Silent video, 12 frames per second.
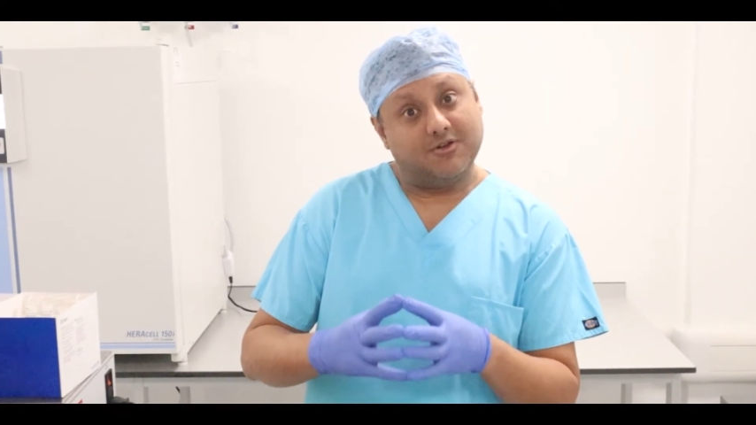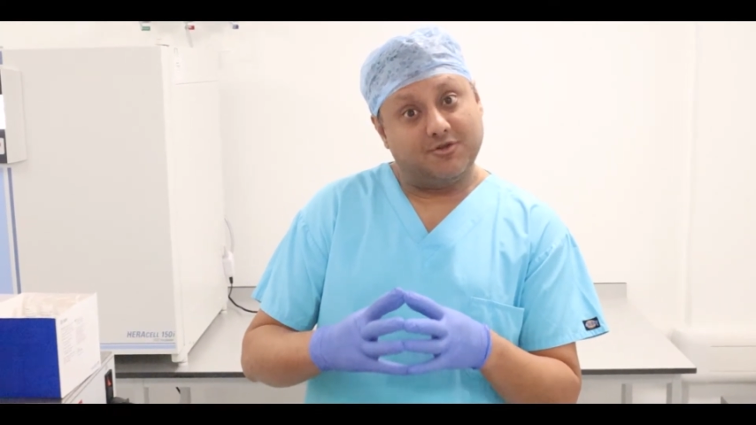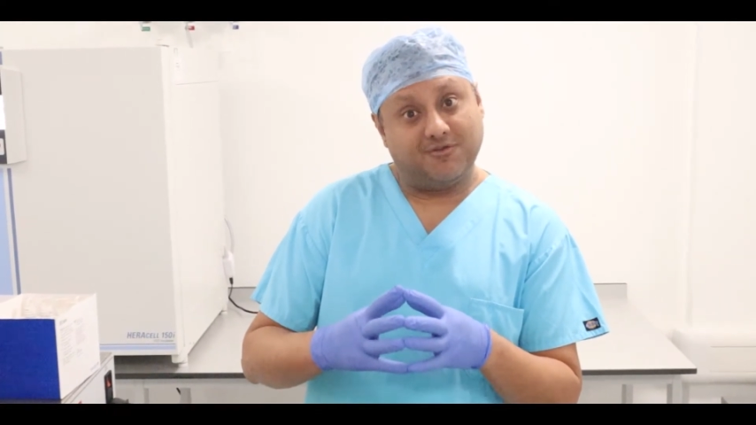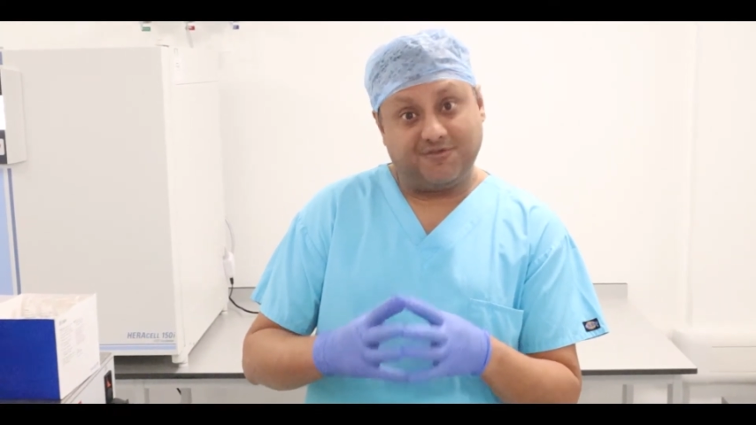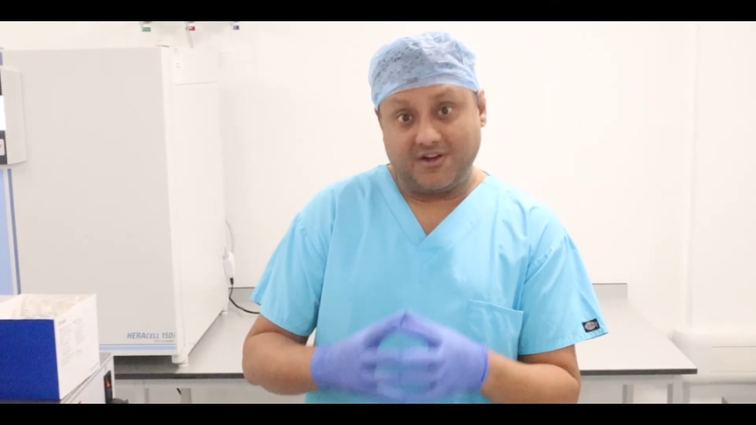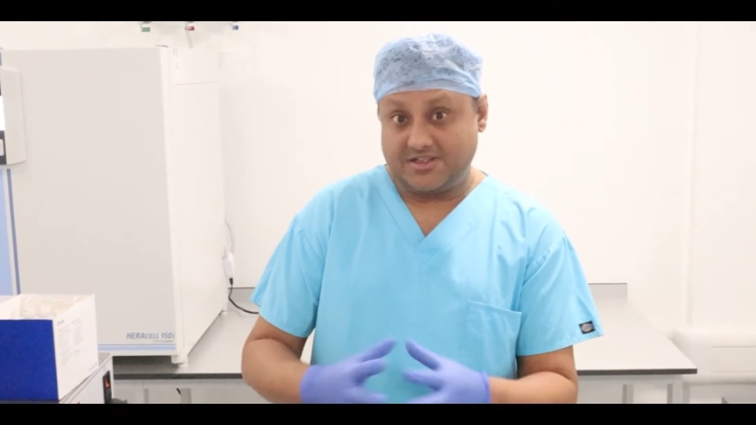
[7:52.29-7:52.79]
to
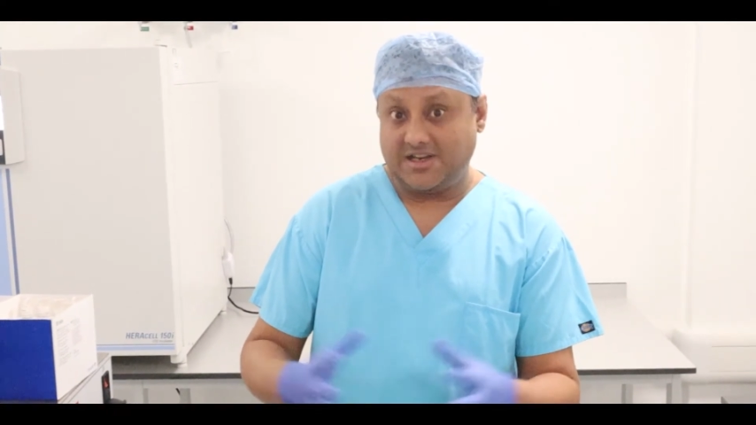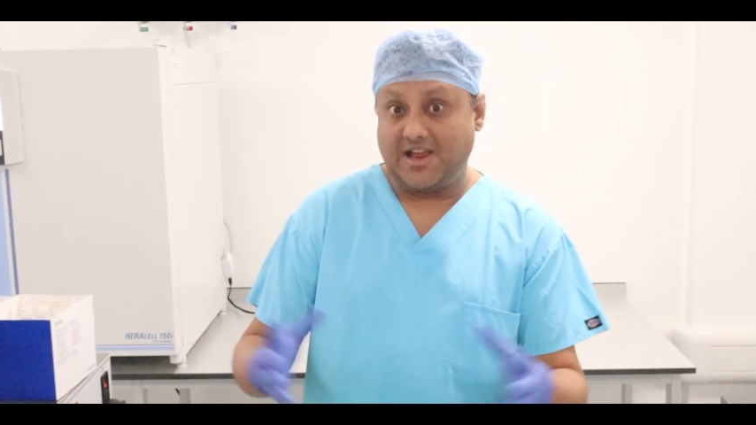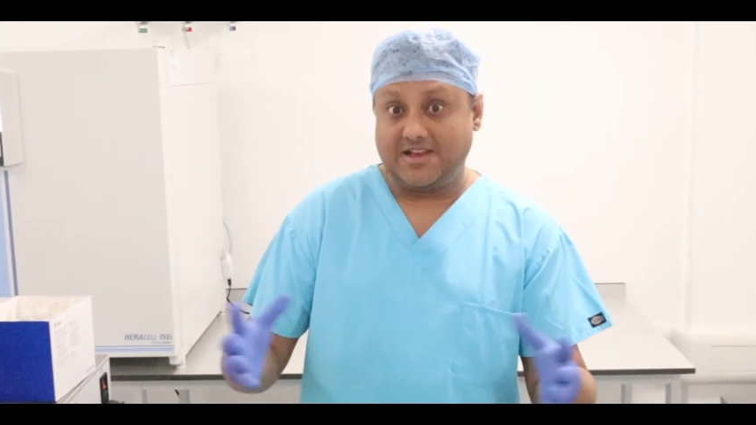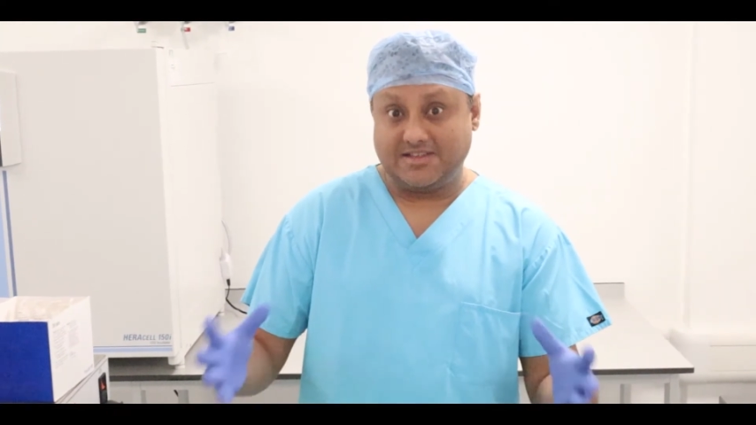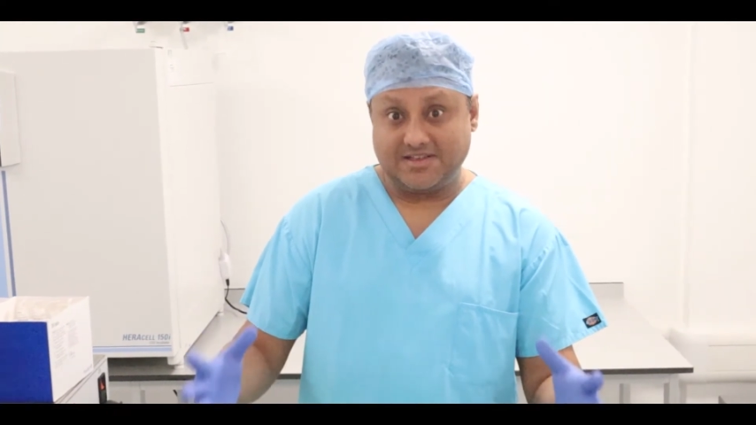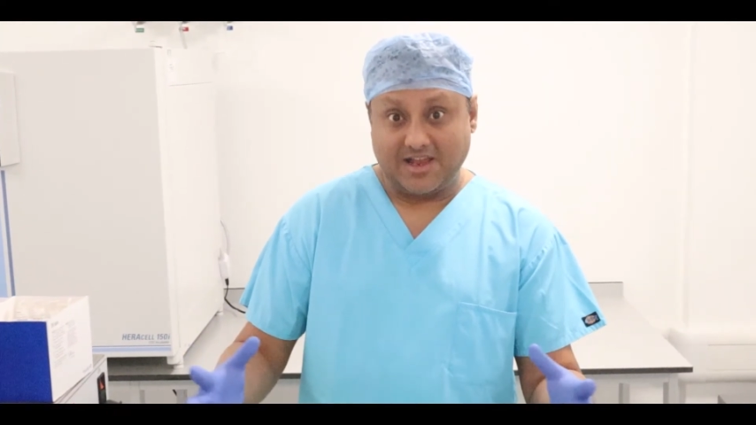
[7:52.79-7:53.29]

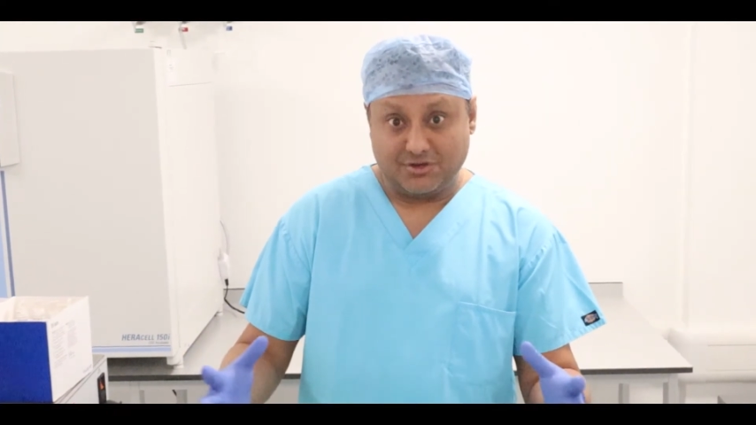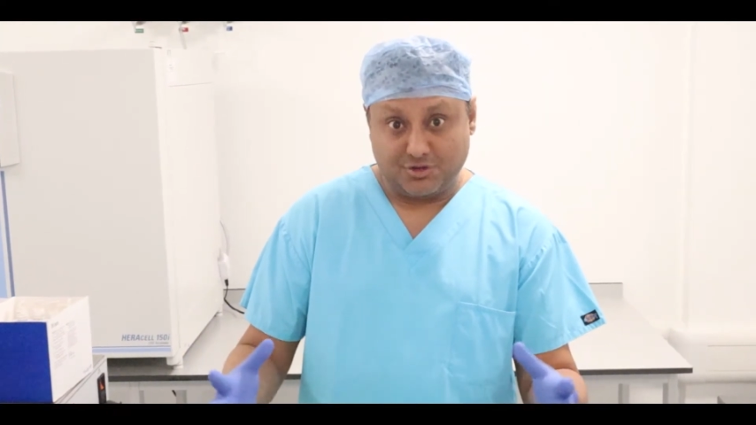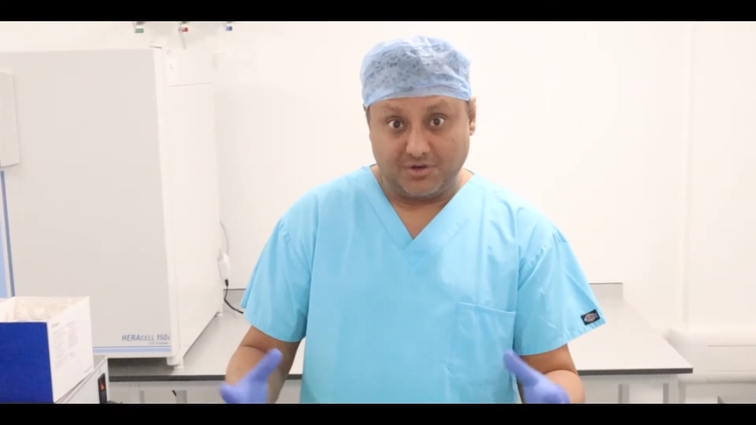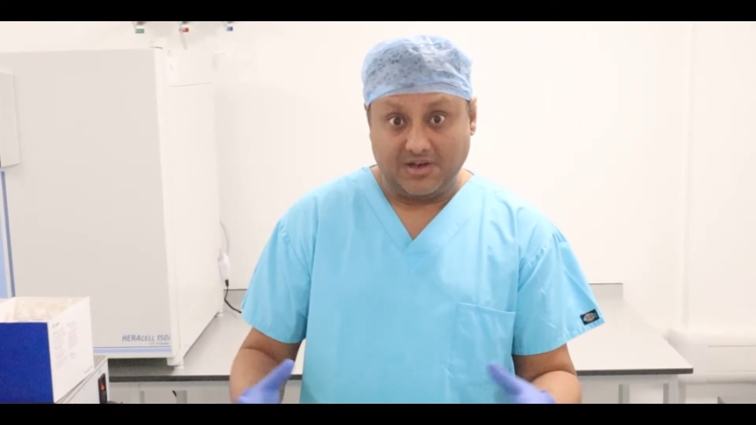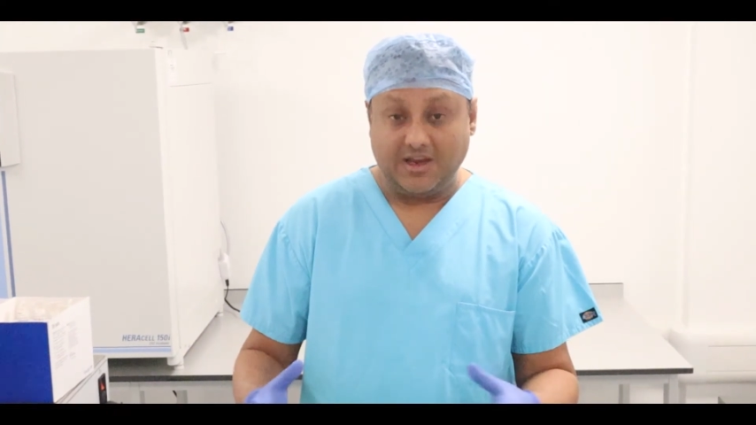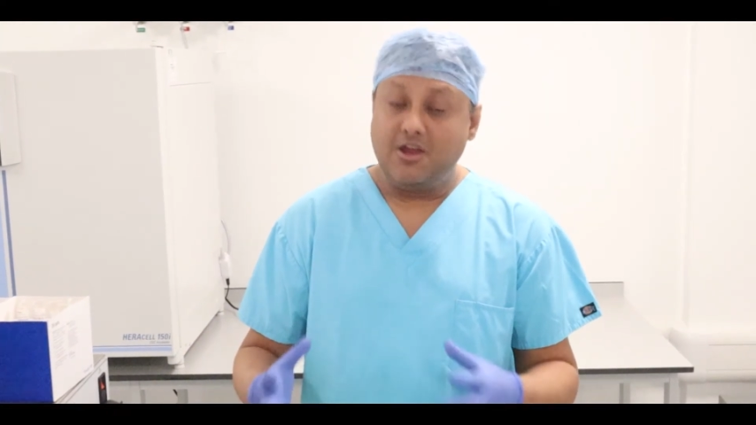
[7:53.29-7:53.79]
fertilize
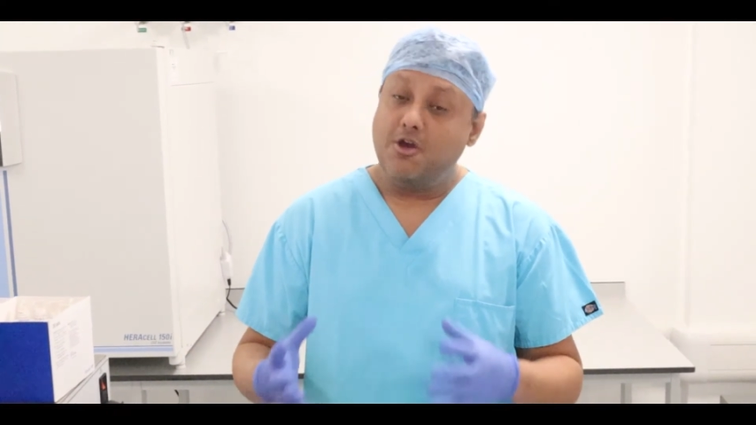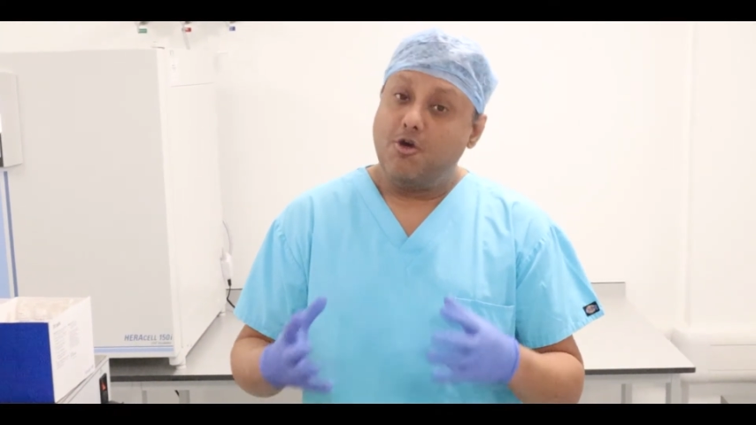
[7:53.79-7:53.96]
naturally,